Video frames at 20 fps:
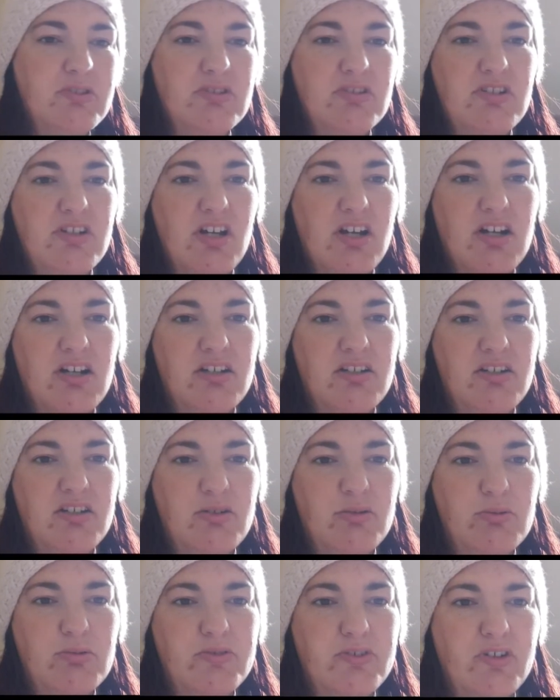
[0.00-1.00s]
good yarn
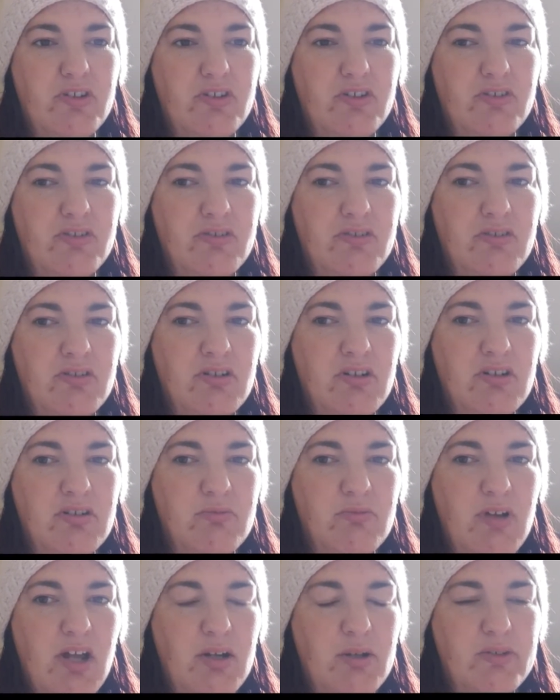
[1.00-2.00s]
deals
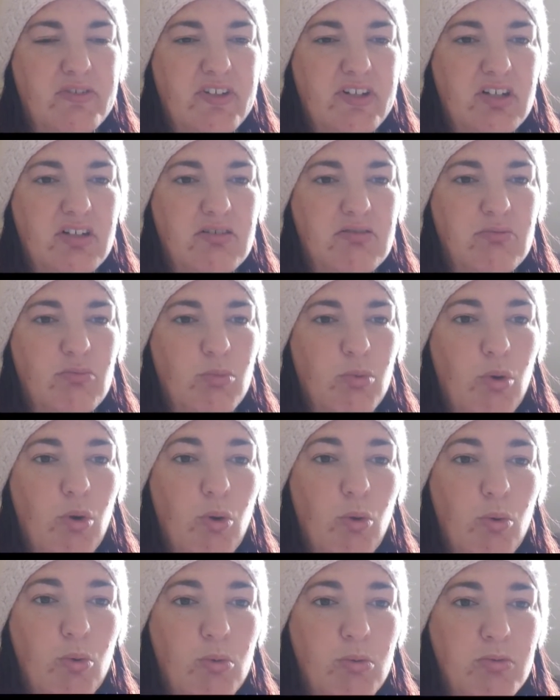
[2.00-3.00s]
on 100%
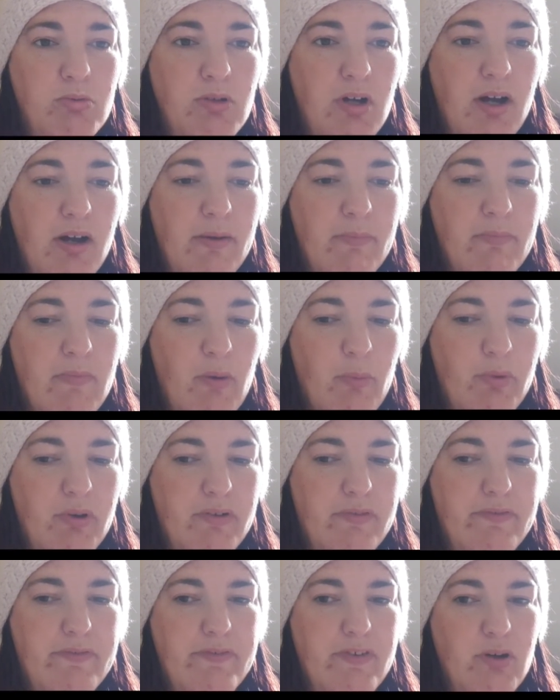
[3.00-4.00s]
wool. Um, I
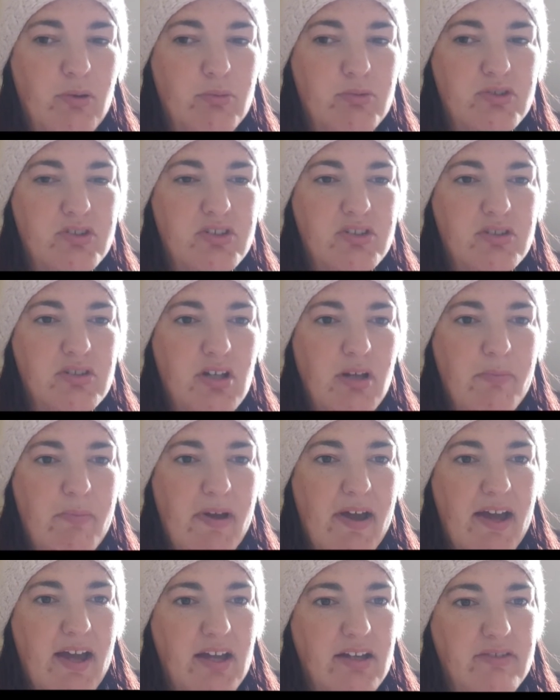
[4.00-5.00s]
want to felt a
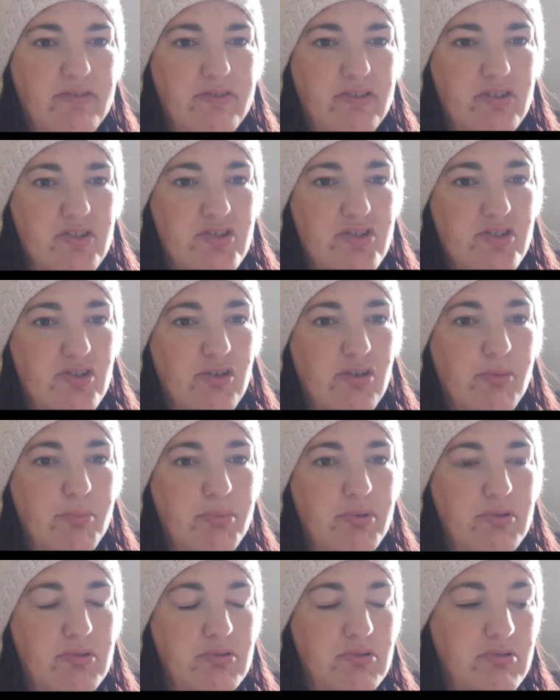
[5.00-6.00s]
bag for the
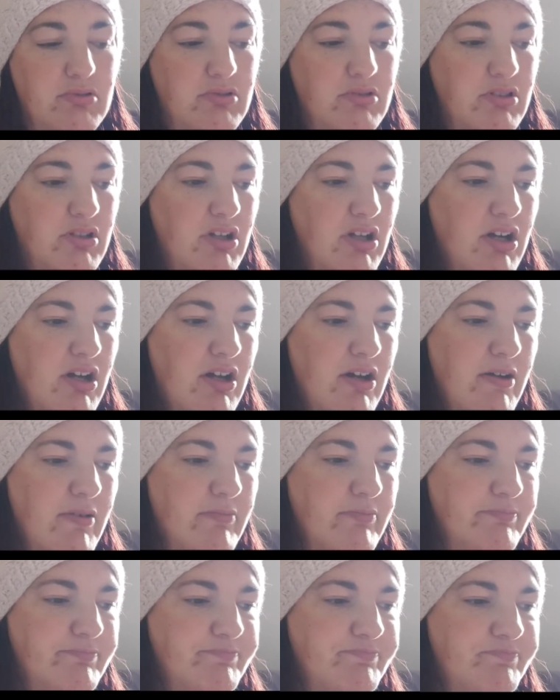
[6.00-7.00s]
shop.
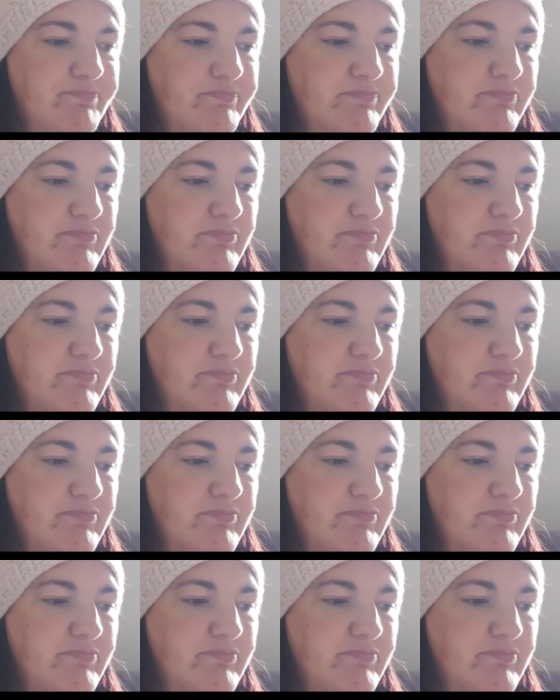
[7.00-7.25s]
Um,